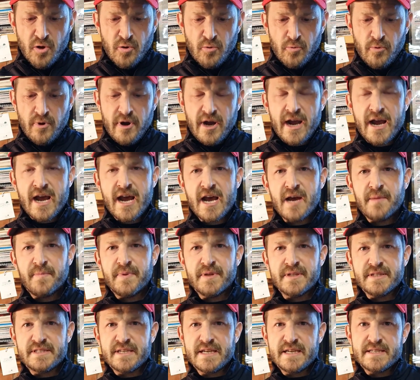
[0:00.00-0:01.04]
what
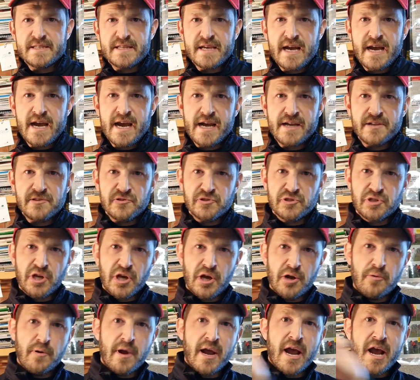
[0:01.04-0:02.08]
happens is the hands
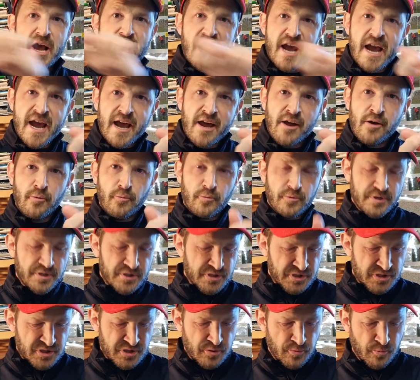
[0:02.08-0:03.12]
go
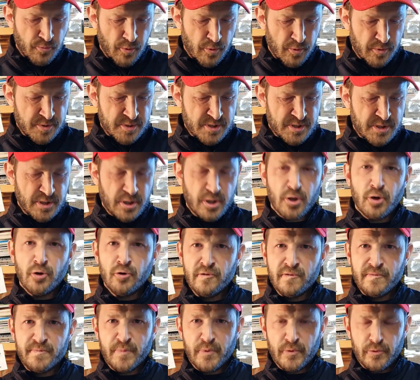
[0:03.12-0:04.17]
outwards towards the
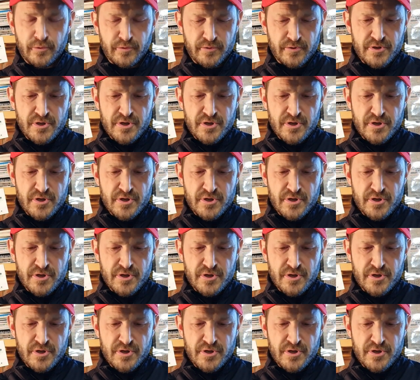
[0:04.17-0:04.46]
golf ball.